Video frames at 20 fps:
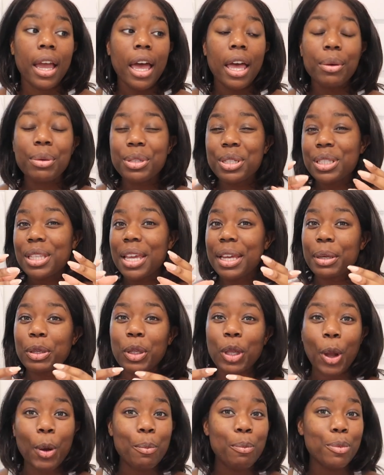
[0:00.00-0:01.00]
It was just like,
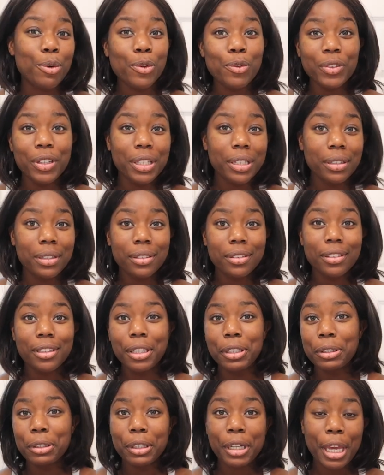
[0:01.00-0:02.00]
you know, movie
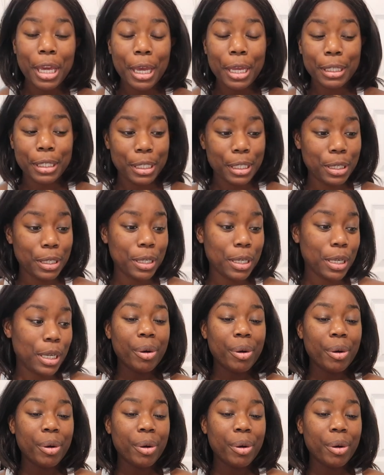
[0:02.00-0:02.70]
theater candy.